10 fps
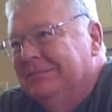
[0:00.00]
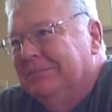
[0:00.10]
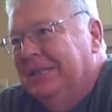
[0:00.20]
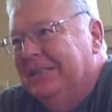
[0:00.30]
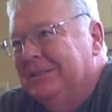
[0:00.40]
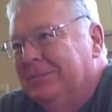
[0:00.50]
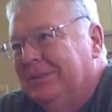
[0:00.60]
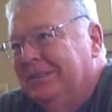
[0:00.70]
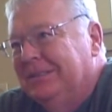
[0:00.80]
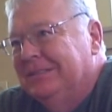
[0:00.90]

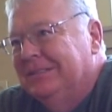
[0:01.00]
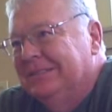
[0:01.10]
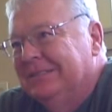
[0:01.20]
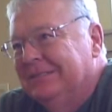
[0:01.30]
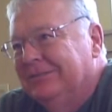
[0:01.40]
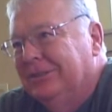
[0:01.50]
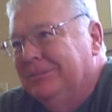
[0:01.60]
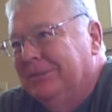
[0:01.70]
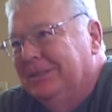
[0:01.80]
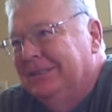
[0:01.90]
baseball,
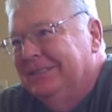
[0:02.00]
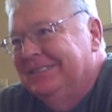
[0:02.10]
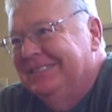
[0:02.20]
football.